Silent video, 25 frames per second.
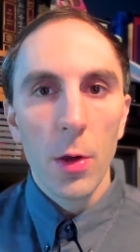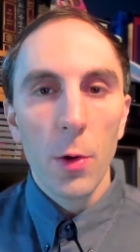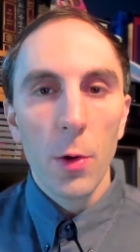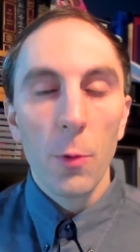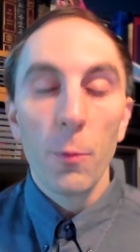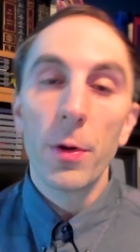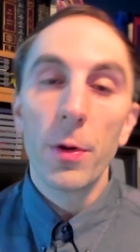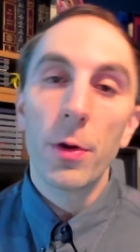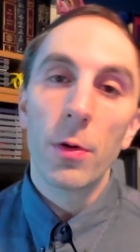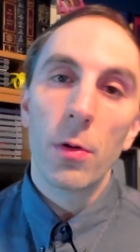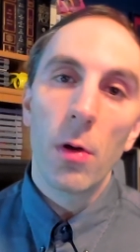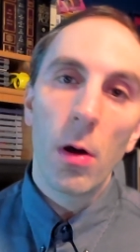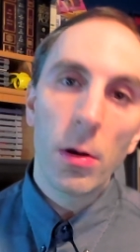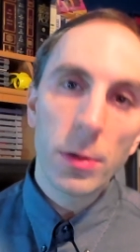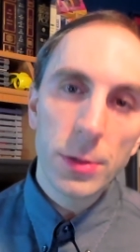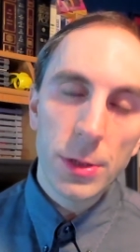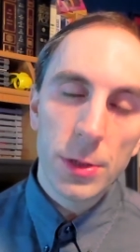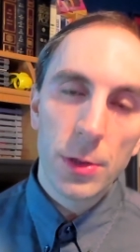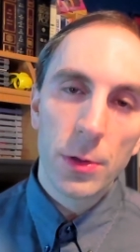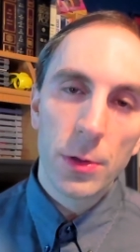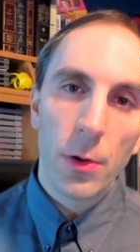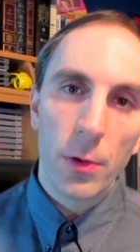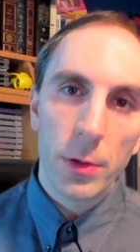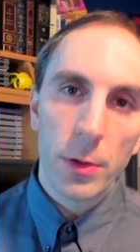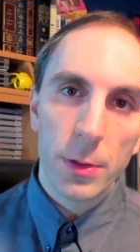We are
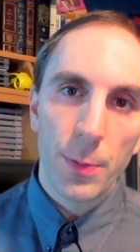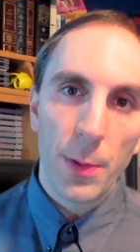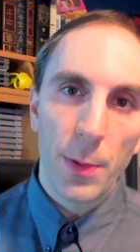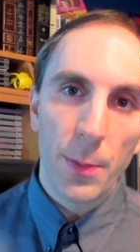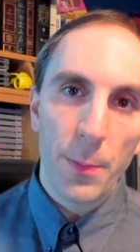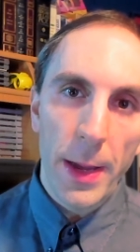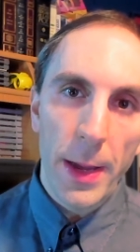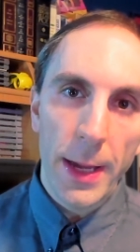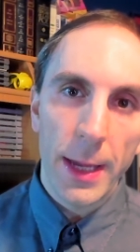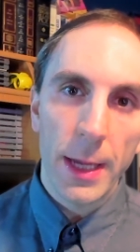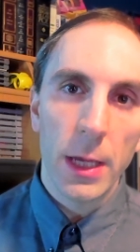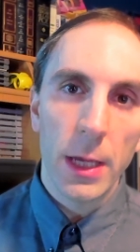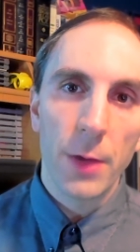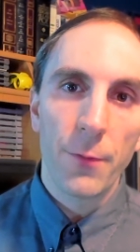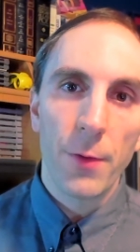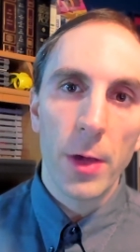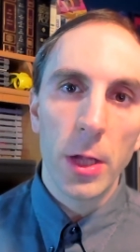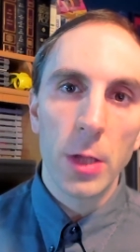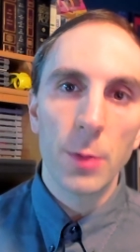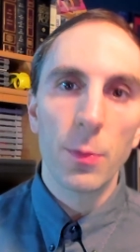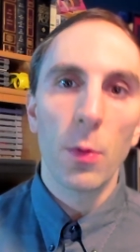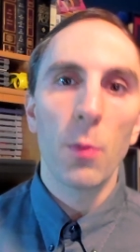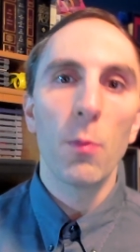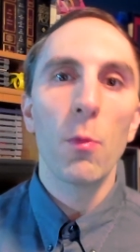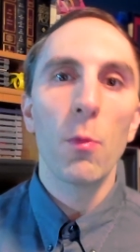also going to be making
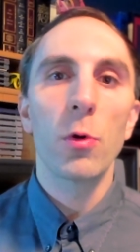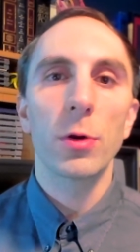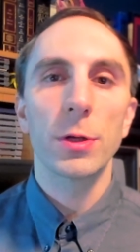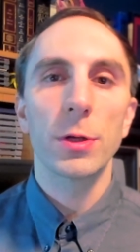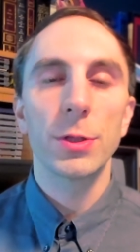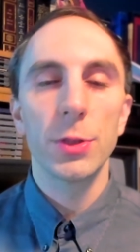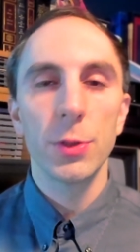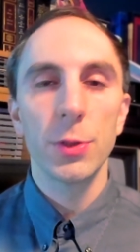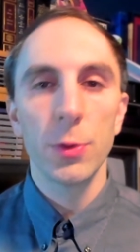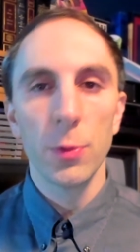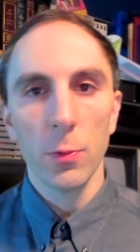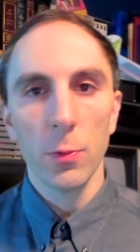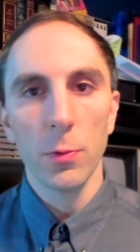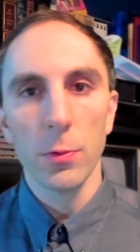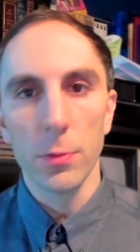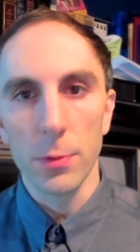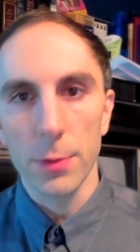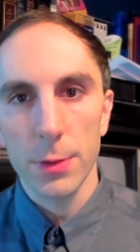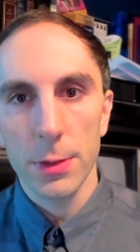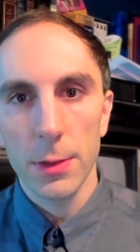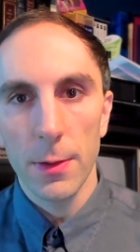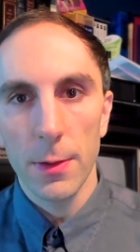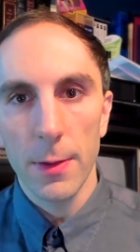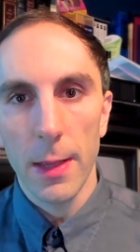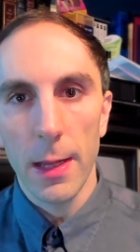available more
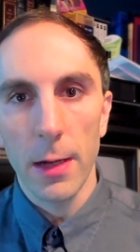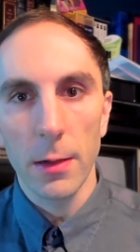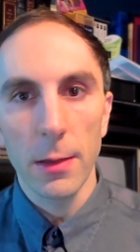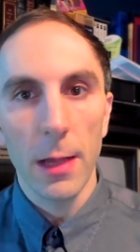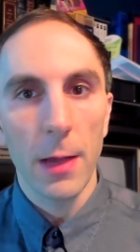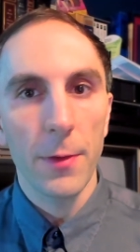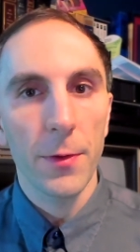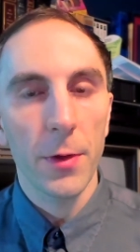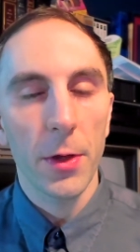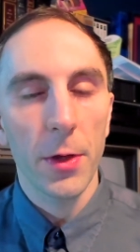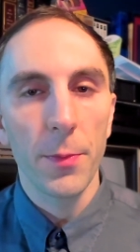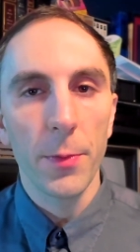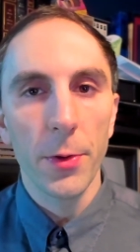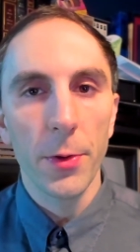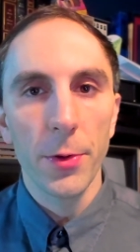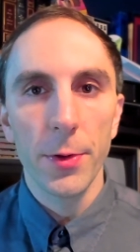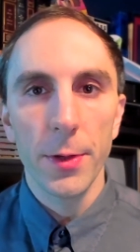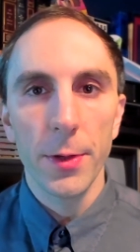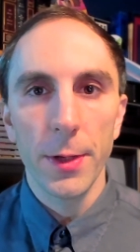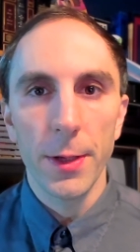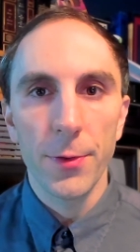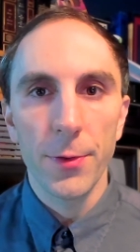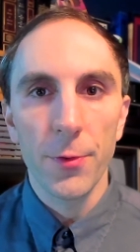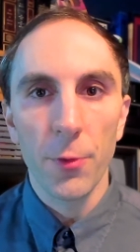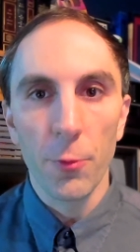tools that allow the
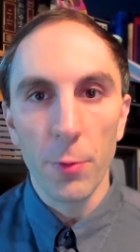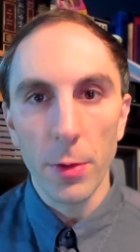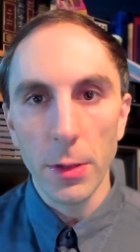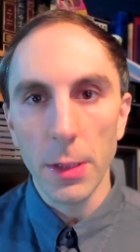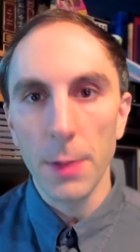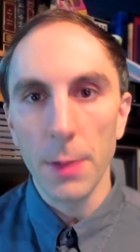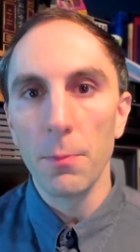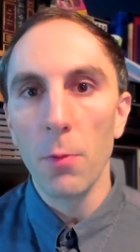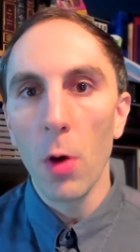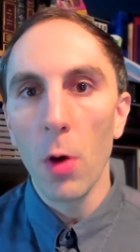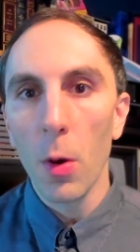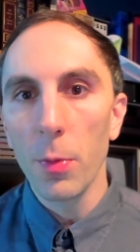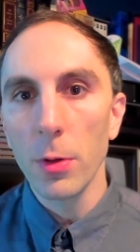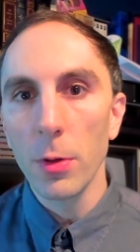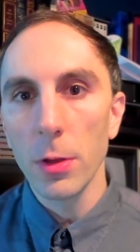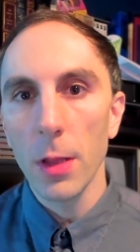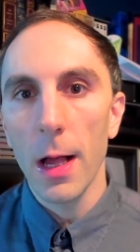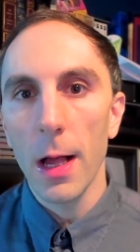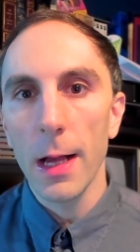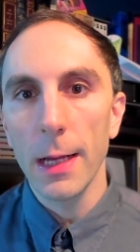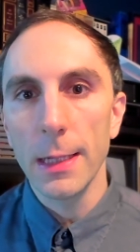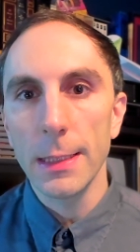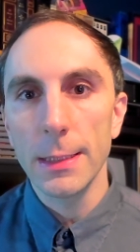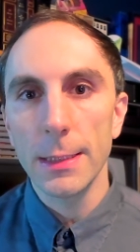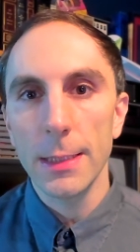community to really
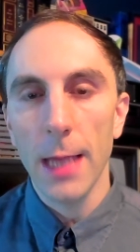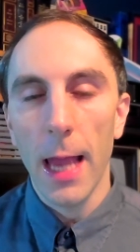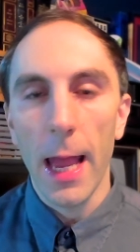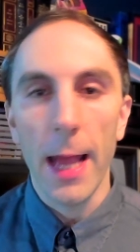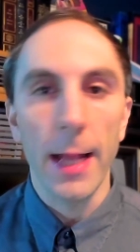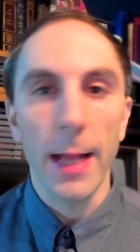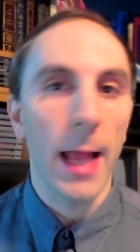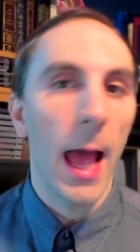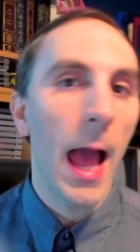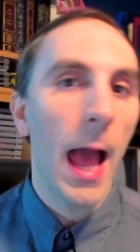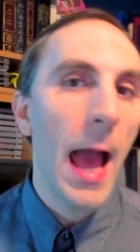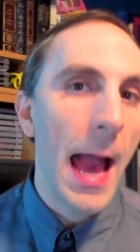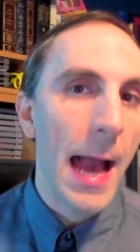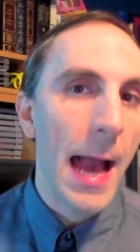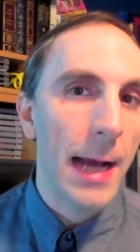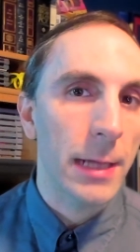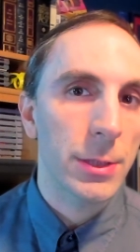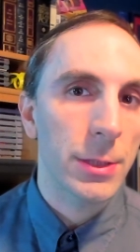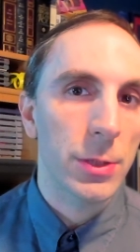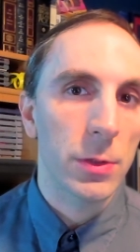mobilize and act.